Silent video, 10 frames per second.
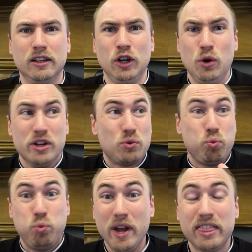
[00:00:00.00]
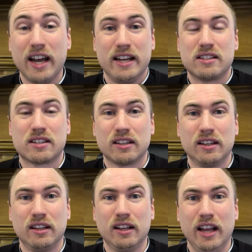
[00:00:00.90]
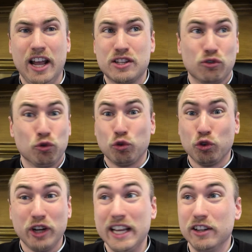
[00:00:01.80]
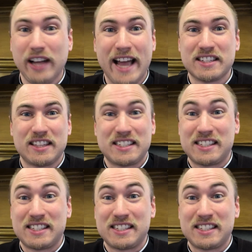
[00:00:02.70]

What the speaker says: who is with us, as real as the